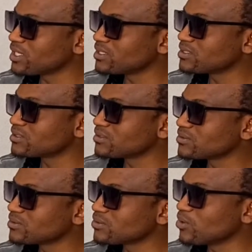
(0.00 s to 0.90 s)
Oh, that's
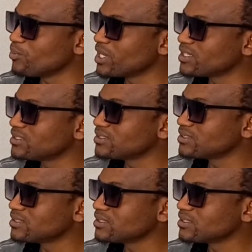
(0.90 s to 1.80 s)
Kilichangan. For WhatsApp.
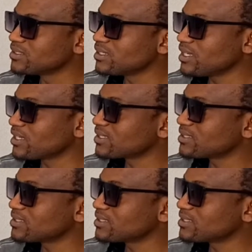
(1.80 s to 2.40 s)
Ngobeni kids